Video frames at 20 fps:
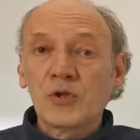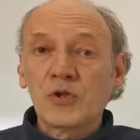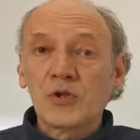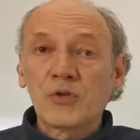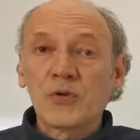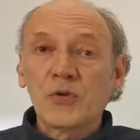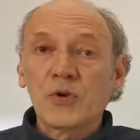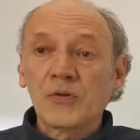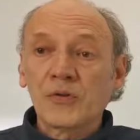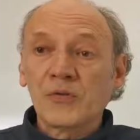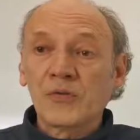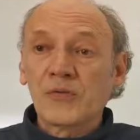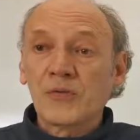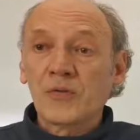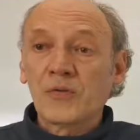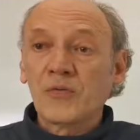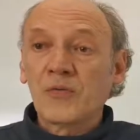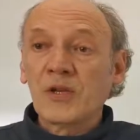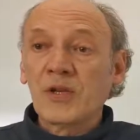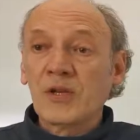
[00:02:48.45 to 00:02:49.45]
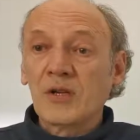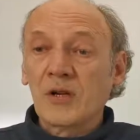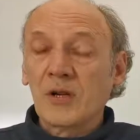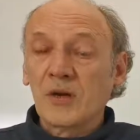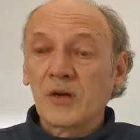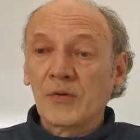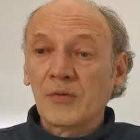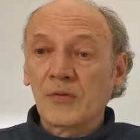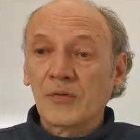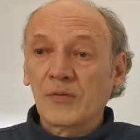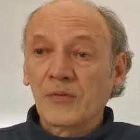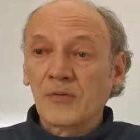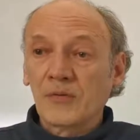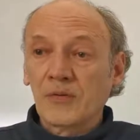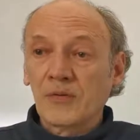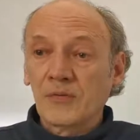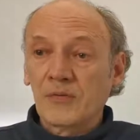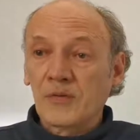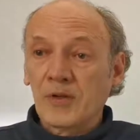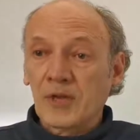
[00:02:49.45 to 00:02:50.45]
which causes the
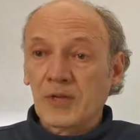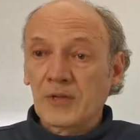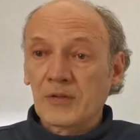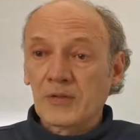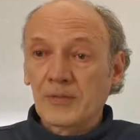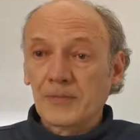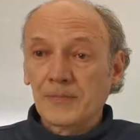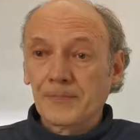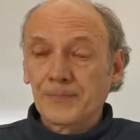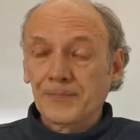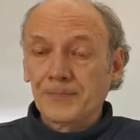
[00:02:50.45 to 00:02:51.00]
greenhouse effect.